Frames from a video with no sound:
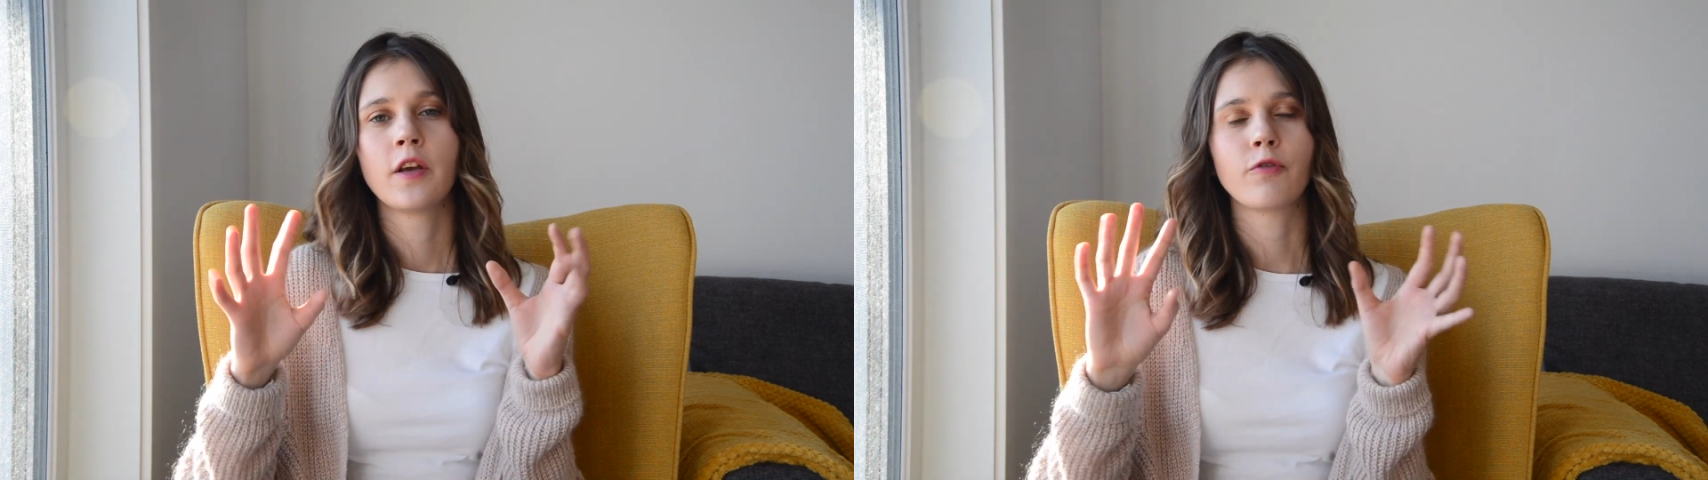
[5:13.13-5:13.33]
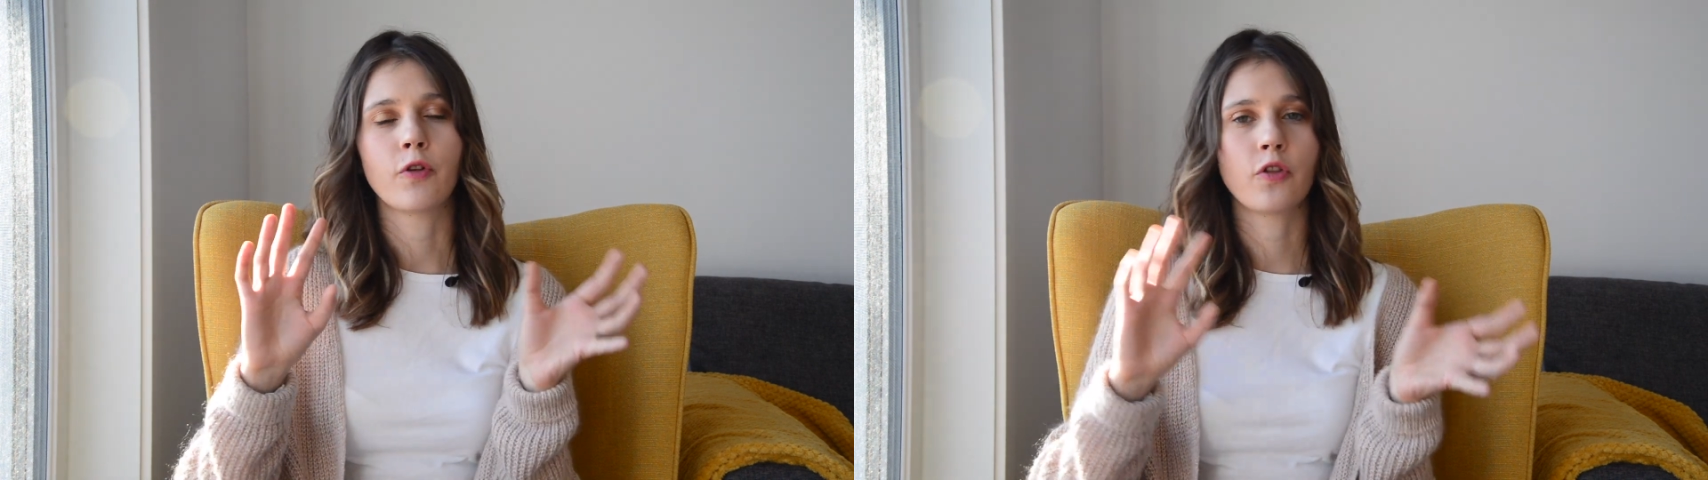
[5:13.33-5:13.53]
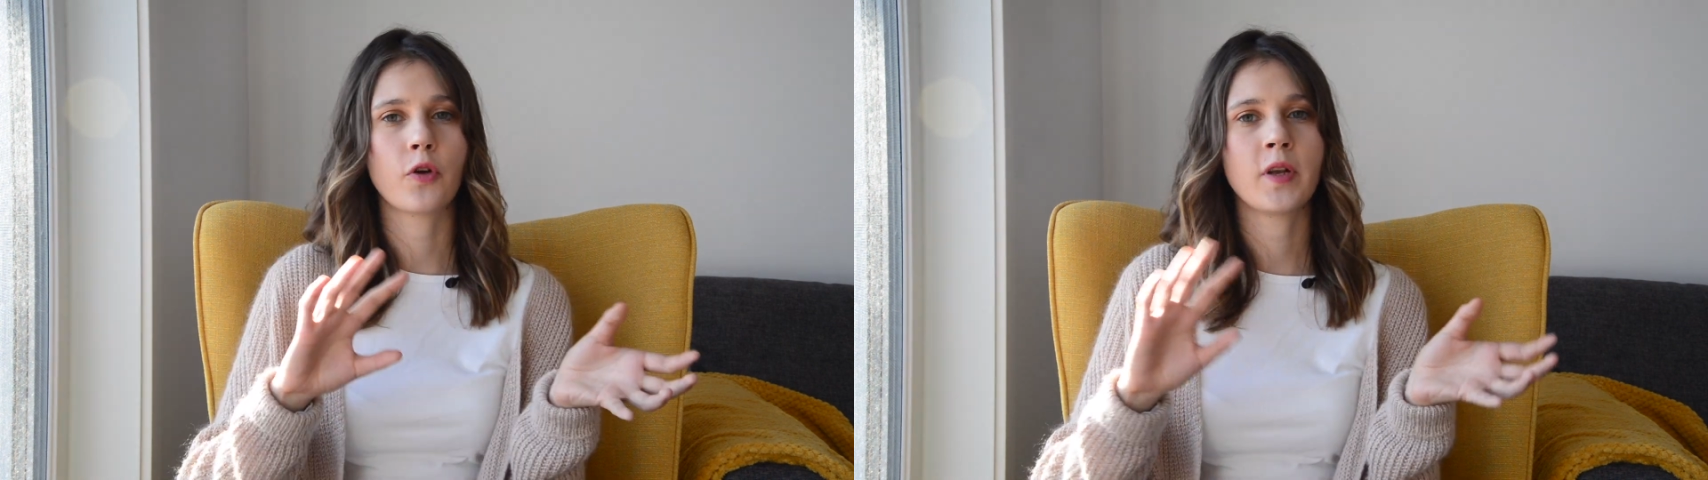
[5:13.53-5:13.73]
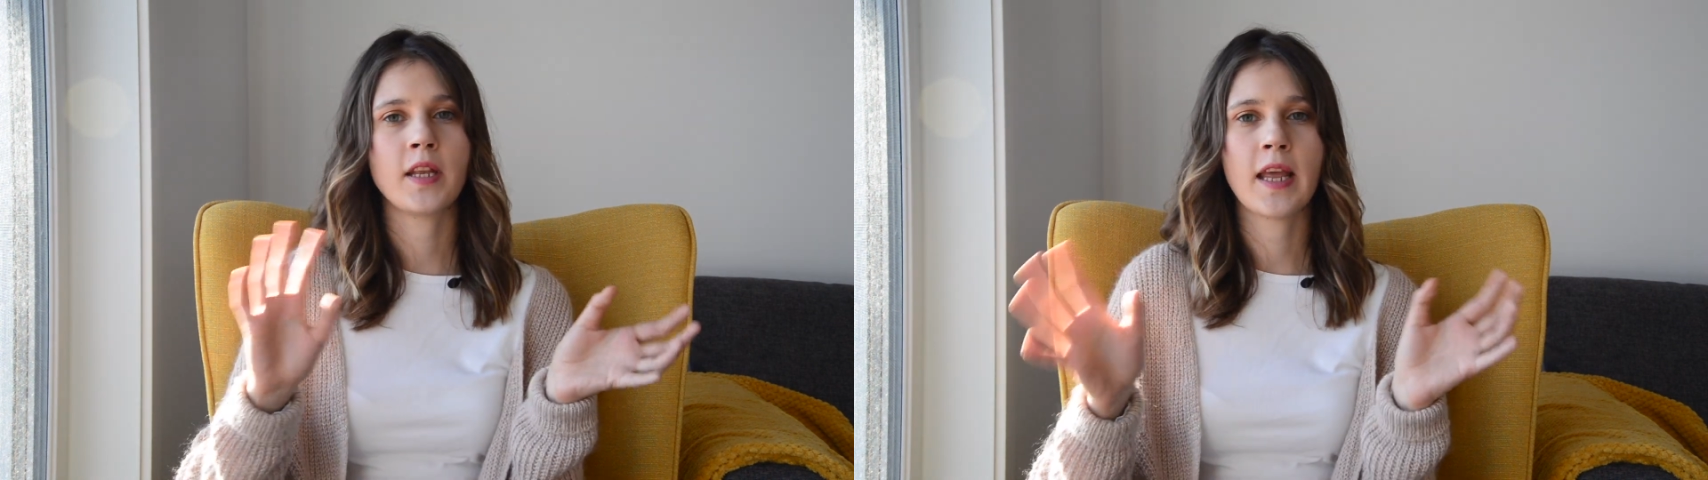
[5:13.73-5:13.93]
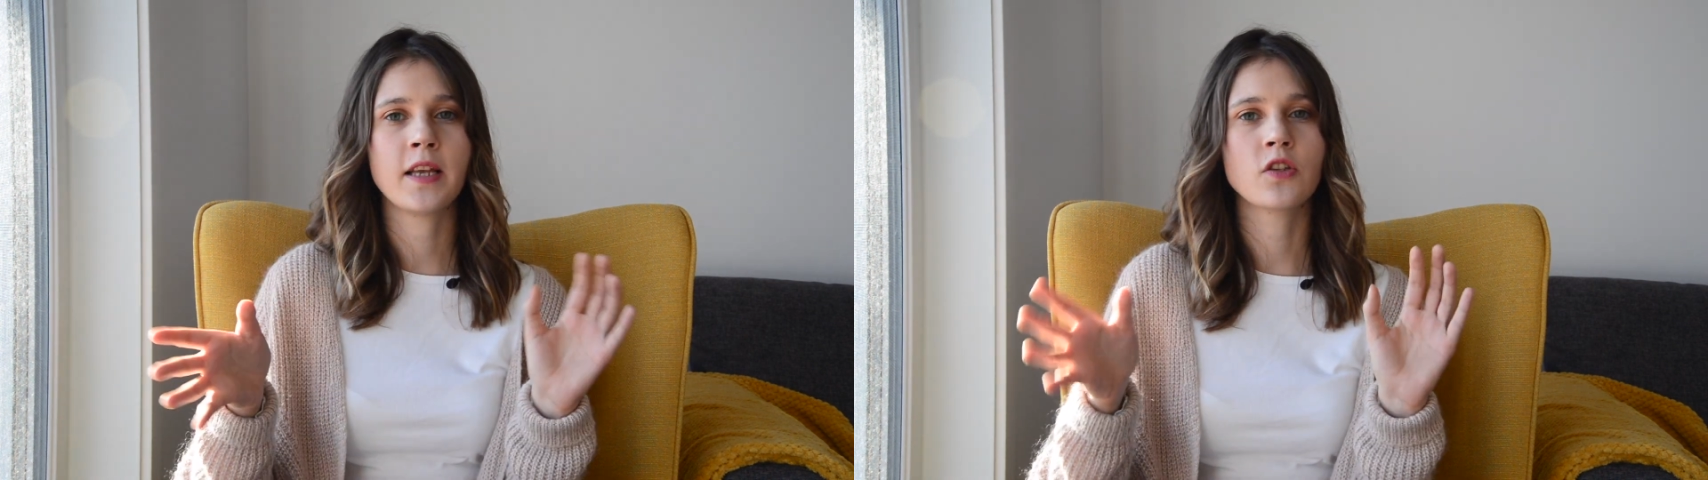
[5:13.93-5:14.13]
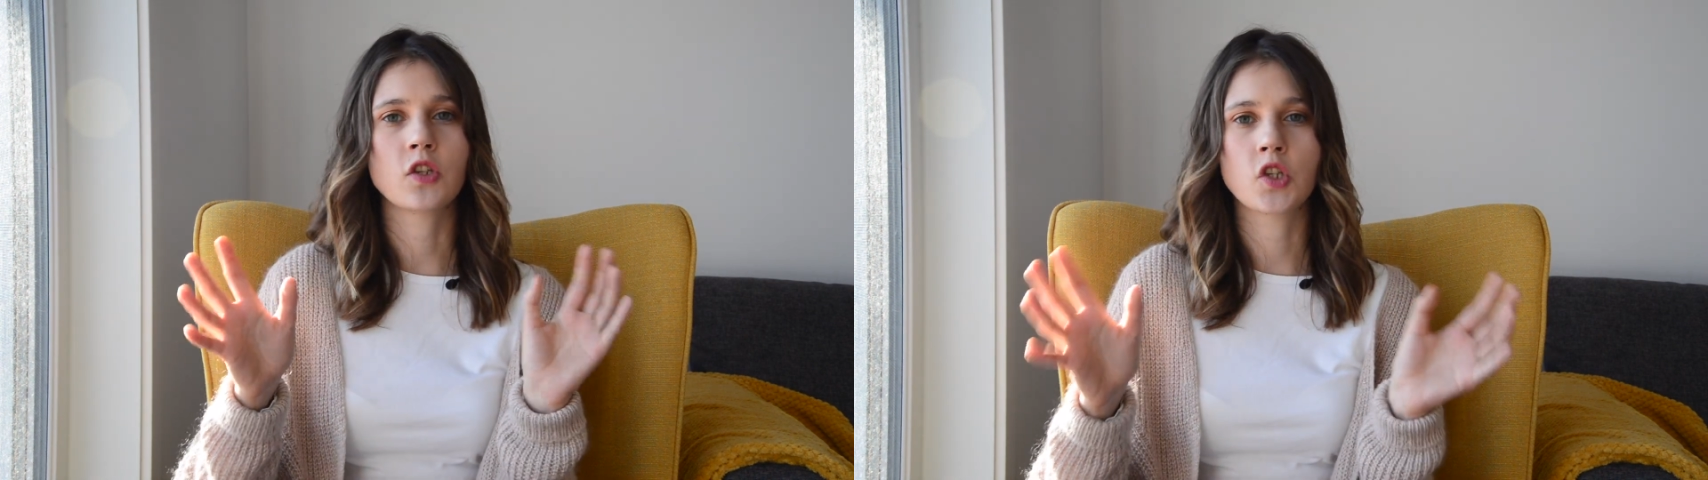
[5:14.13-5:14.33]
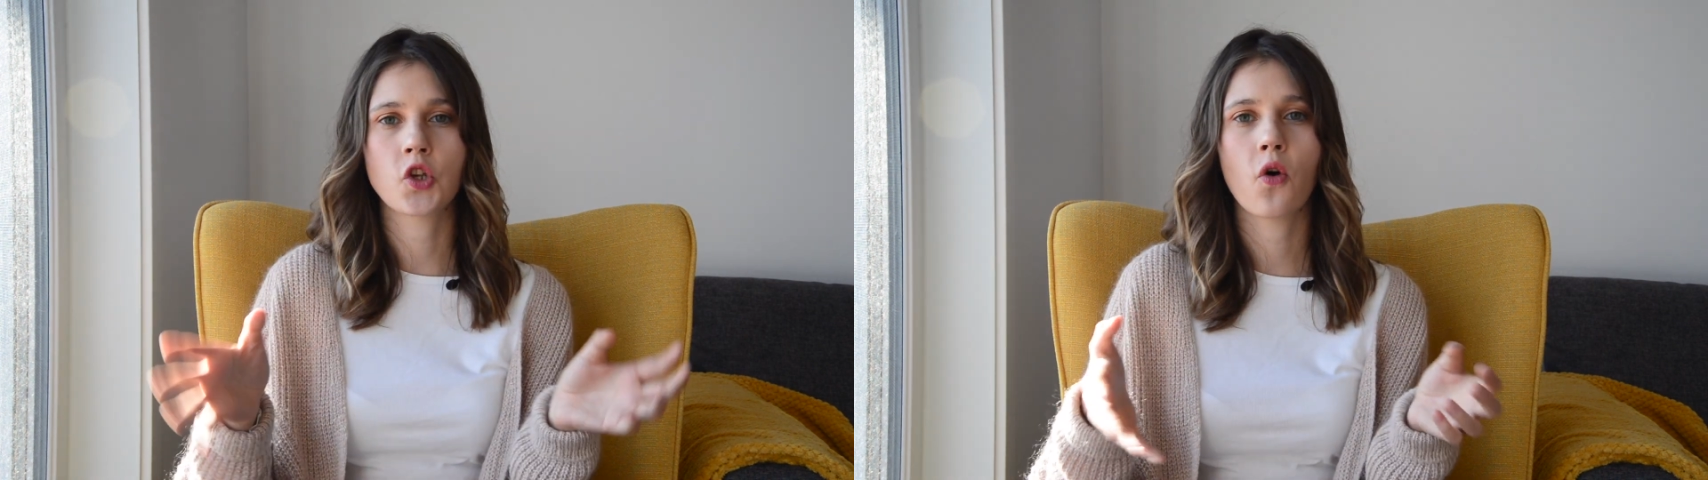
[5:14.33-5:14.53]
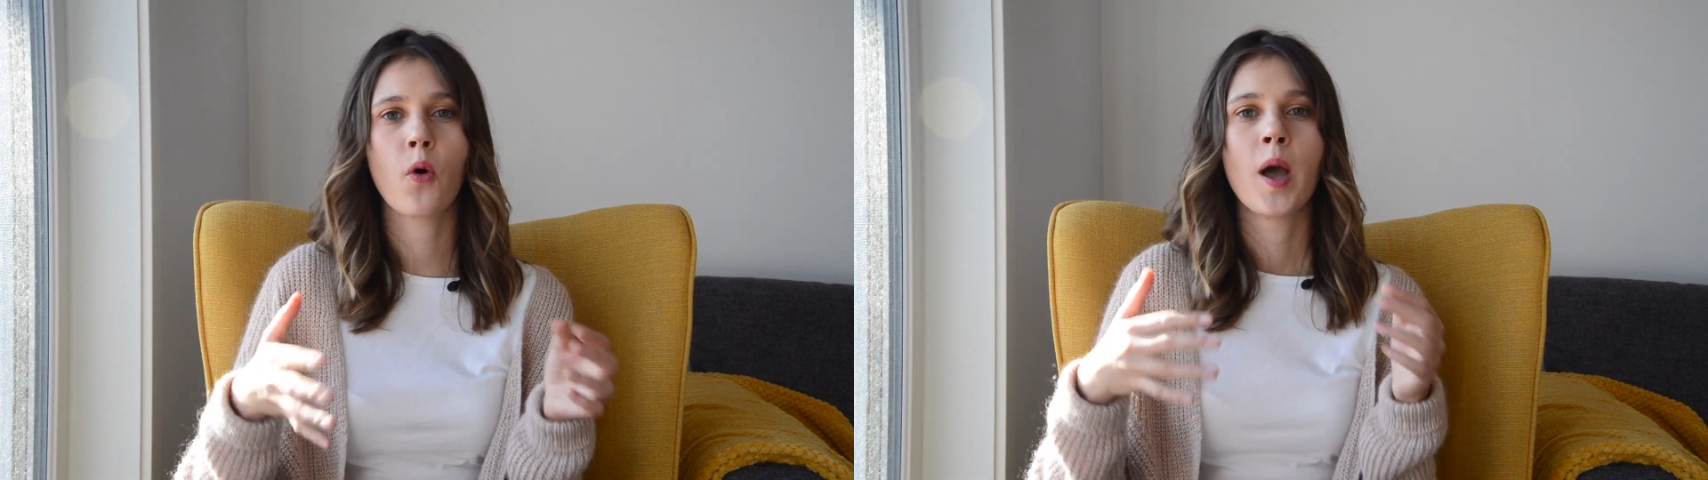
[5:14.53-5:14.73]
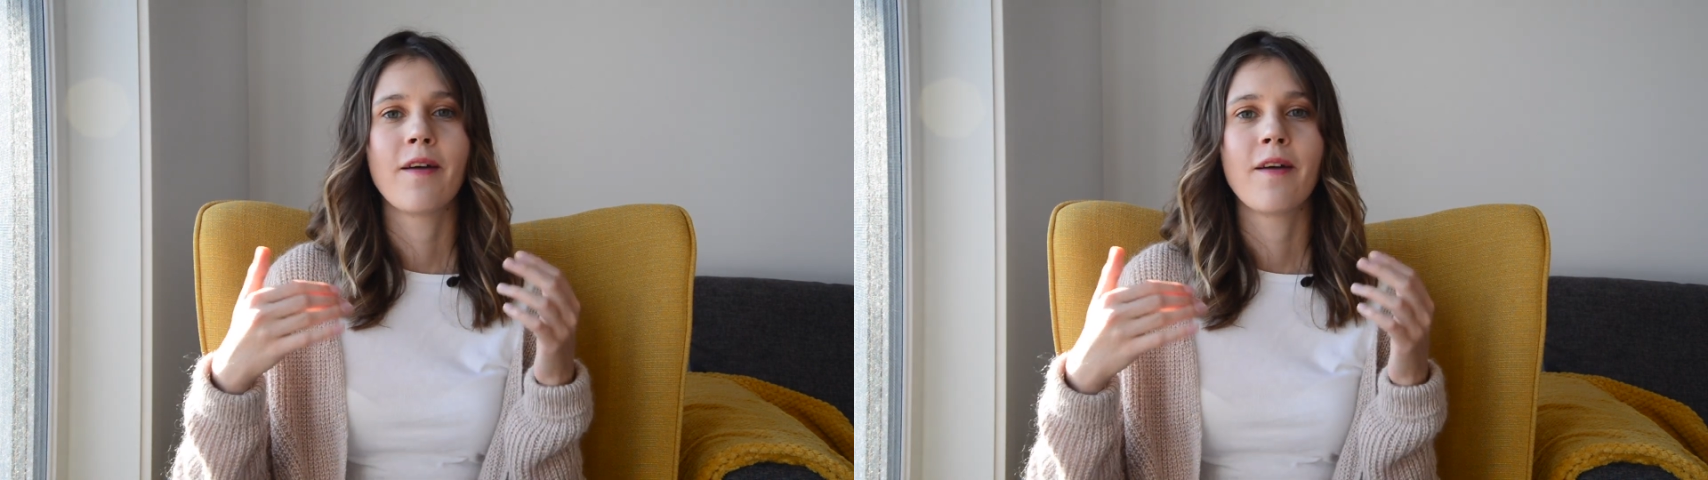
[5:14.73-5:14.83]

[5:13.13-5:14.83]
for 30 days or so